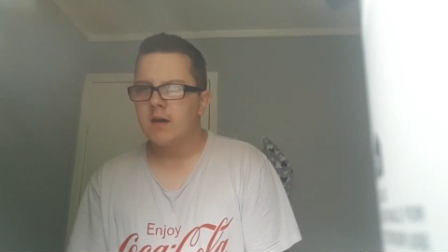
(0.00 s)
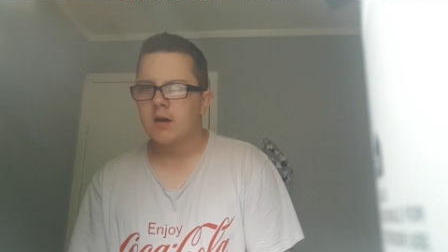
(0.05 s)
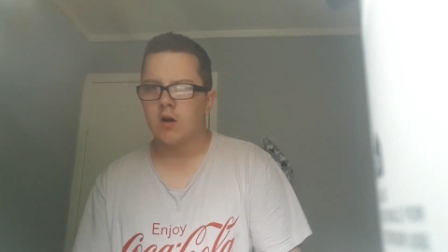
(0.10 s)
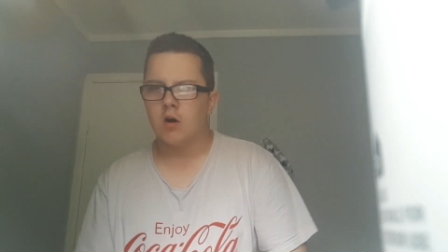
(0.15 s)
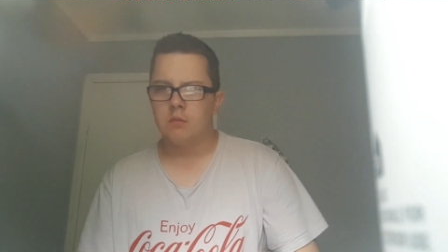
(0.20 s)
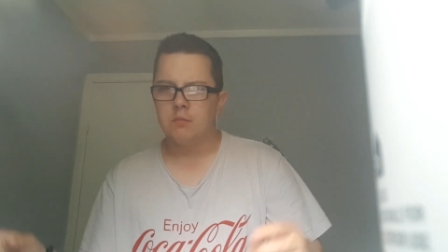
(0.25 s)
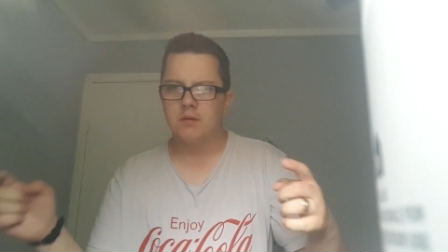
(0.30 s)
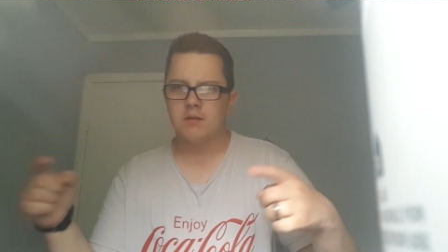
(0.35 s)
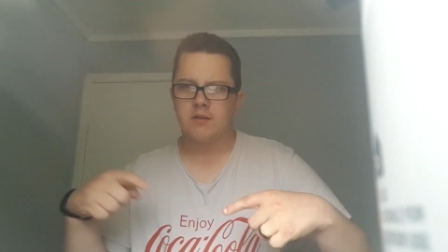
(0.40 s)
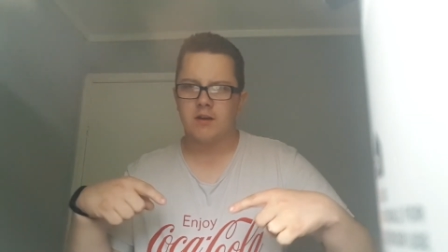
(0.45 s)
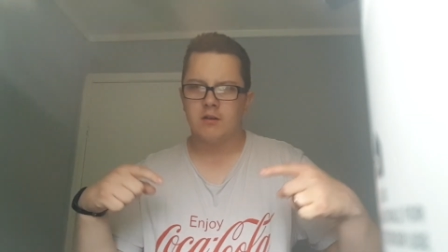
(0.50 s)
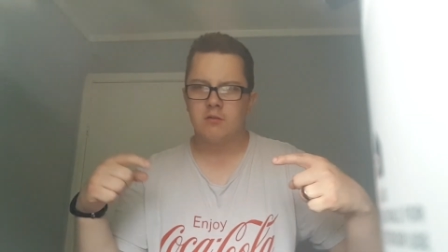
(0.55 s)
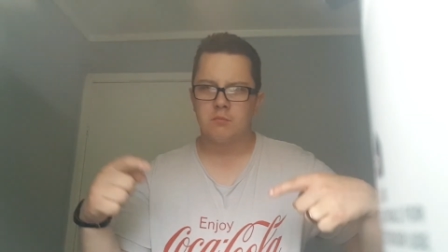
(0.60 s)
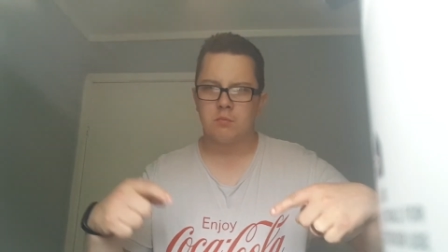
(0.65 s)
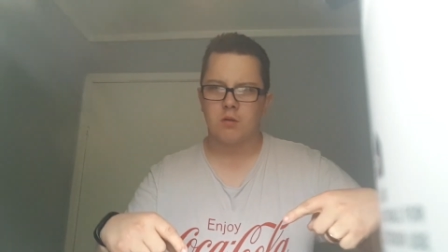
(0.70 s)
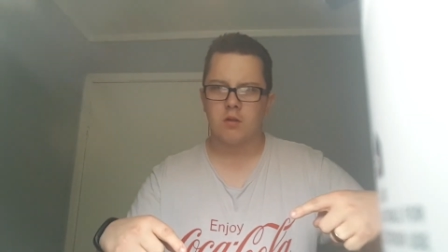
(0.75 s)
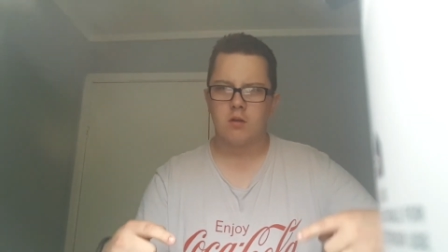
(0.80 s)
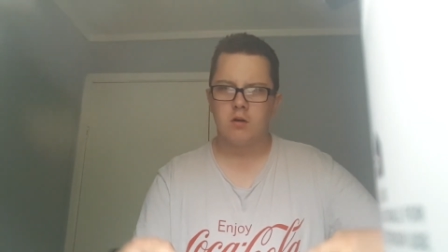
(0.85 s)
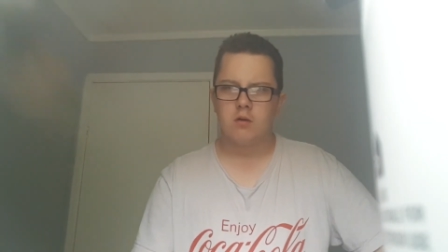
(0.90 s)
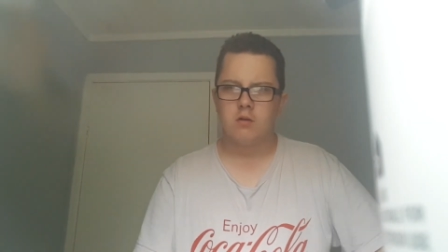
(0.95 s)
Comment down
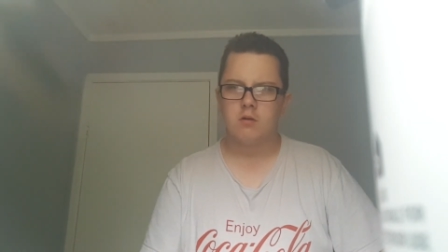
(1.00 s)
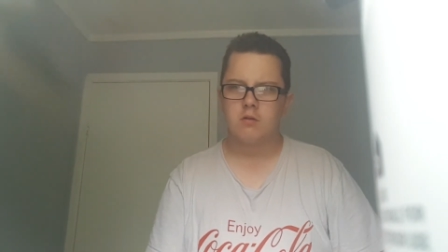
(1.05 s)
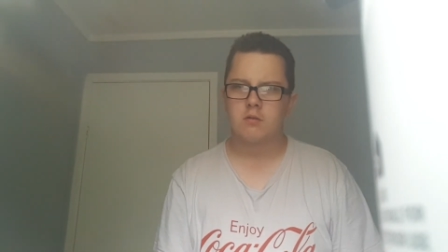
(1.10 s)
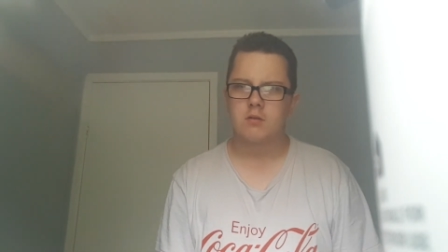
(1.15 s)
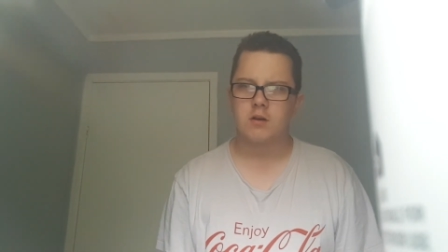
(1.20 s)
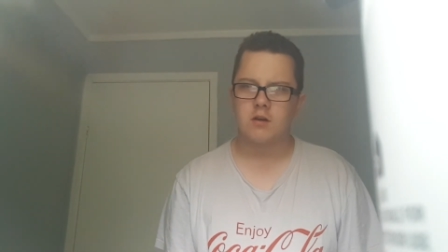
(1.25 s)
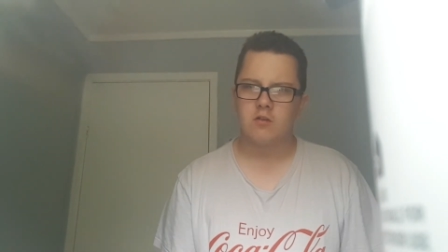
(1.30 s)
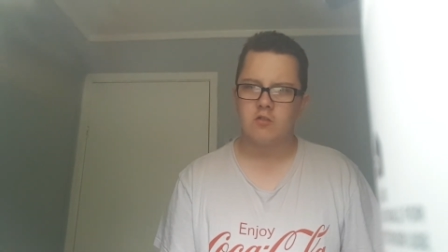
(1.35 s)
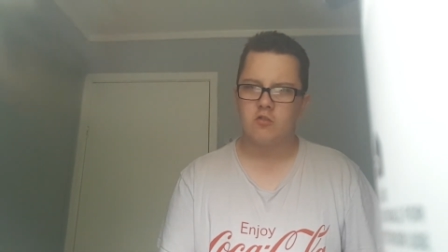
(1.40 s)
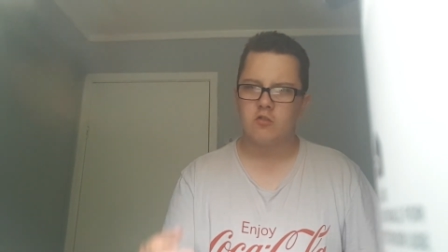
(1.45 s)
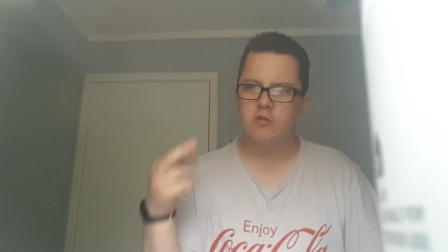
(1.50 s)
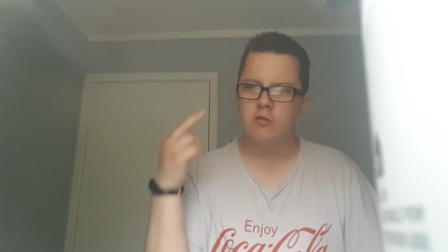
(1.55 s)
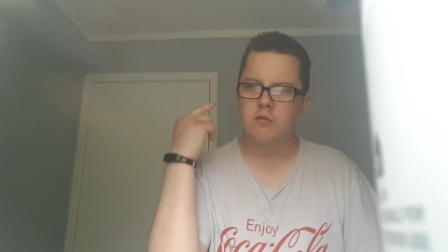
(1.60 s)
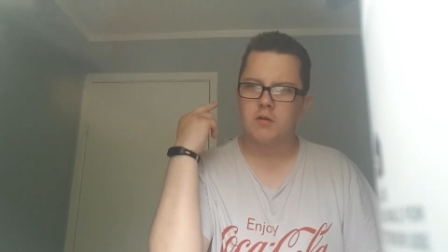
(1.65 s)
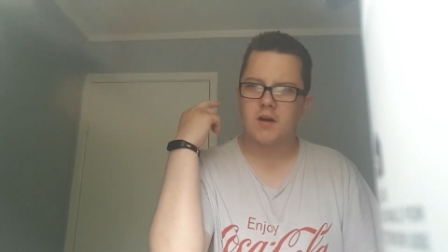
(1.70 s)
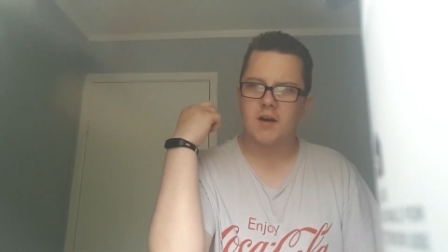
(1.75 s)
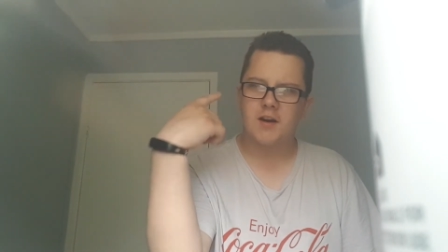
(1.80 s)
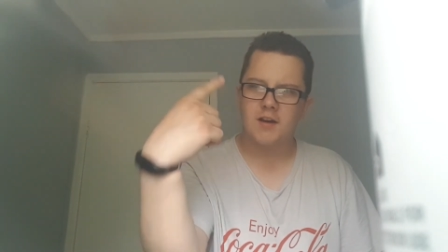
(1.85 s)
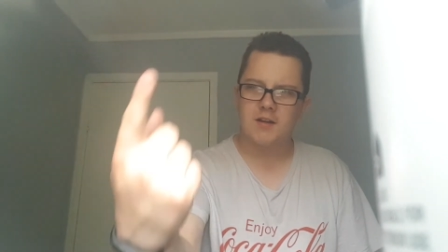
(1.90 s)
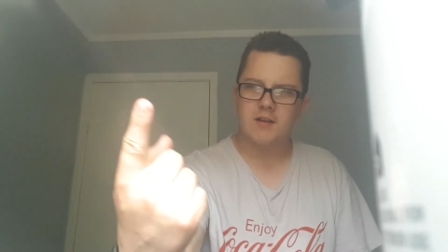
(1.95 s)
below, because
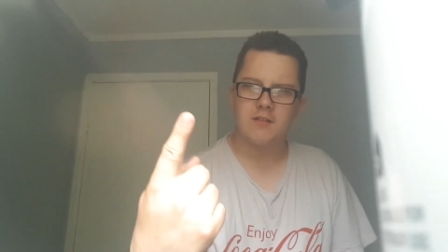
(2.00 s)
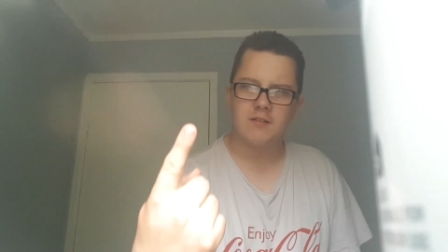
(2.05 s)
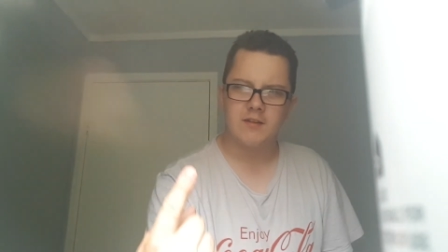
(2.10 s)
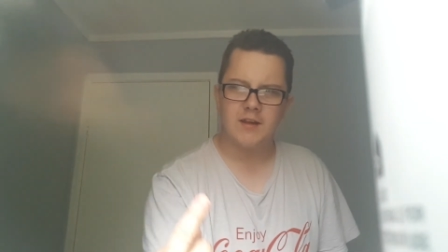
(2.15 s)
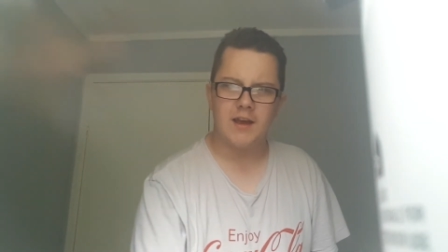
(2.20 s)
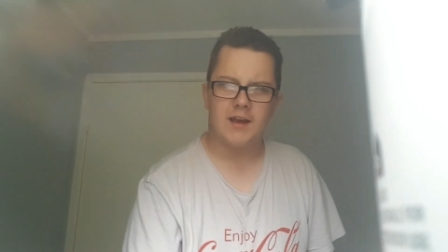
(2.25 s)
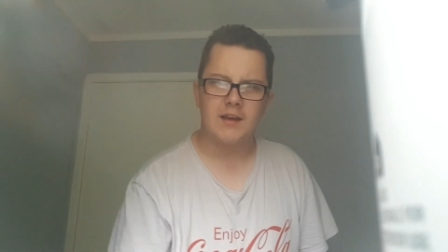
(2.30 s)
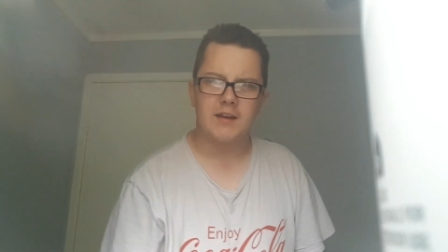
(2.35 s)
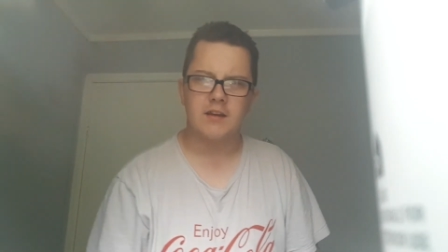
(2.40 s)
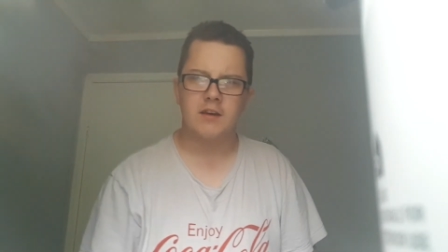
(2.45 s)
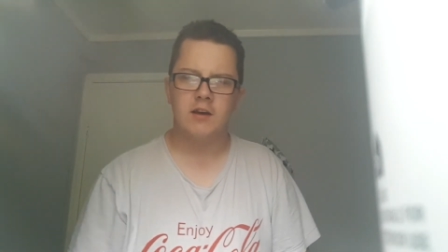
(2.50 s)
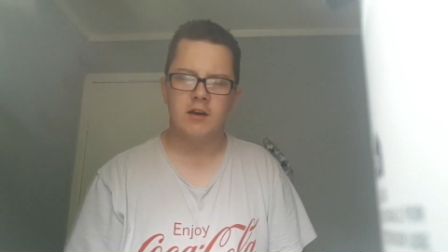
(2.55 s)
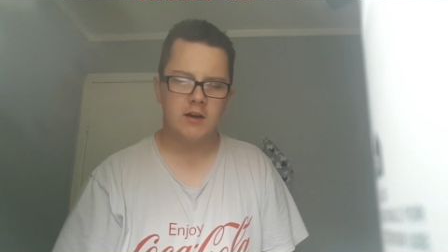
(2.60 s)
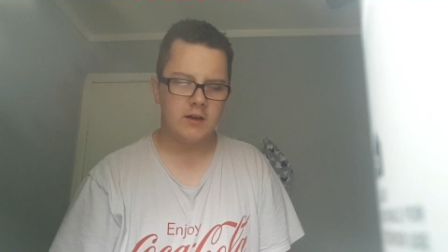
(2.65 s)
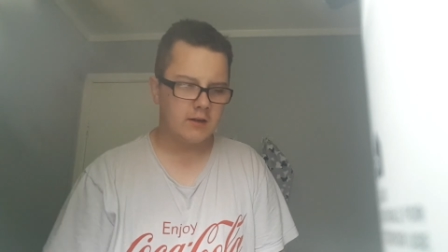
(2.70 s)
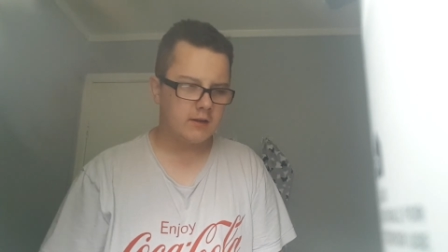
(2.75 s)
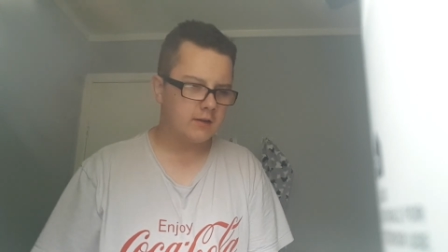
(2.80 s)
you are a dick.